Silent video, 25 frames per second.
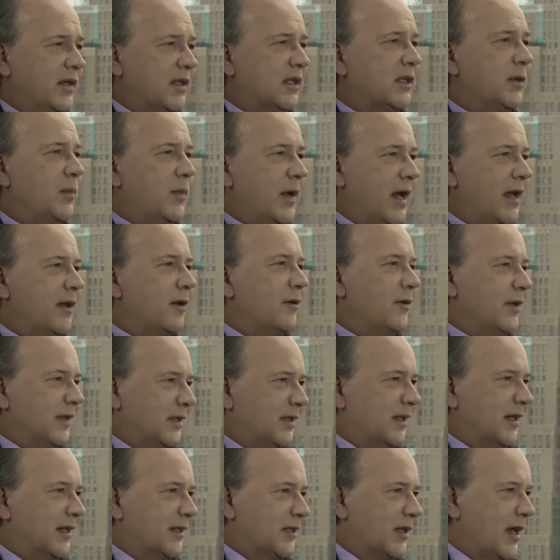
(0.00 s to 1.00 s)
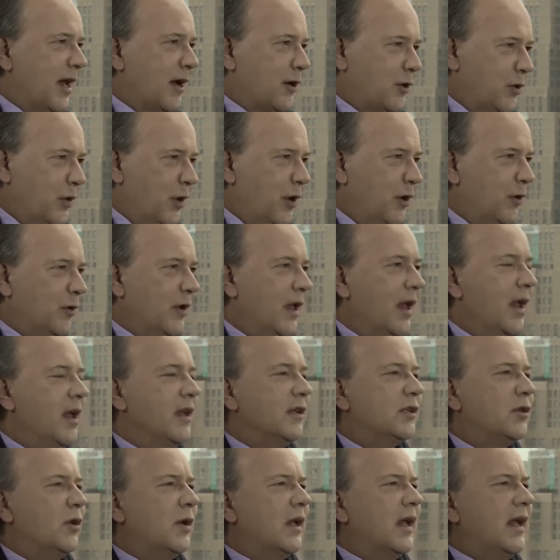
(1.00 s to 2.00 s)
this, the better. It's an exact quote.
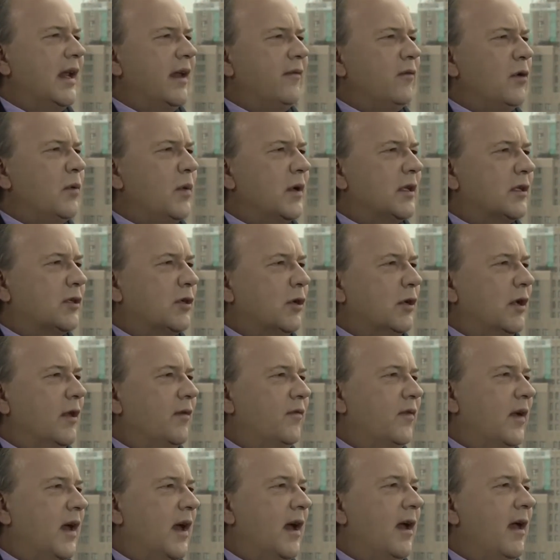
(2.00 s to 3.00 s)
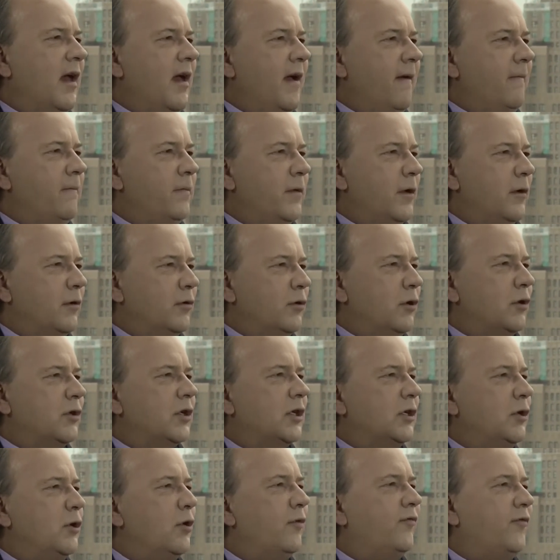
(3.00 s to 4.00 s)
So again, everyone's sort of, they're
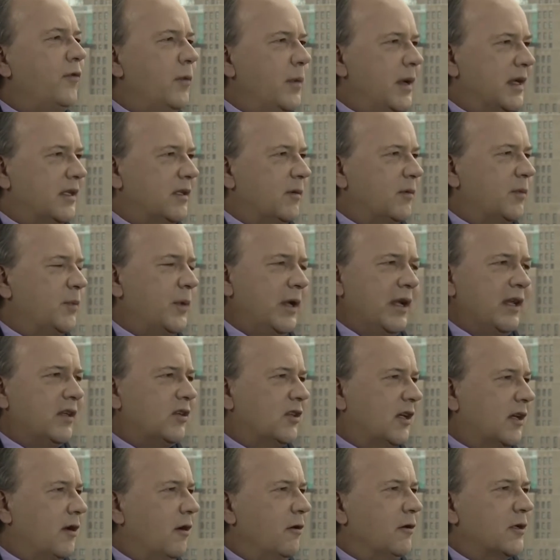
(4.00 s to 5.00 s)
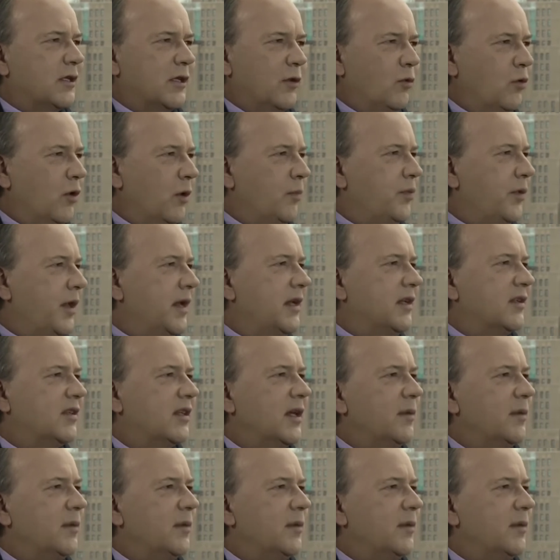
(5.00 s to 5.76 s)
using euphemisms, but it's a currency war, plain and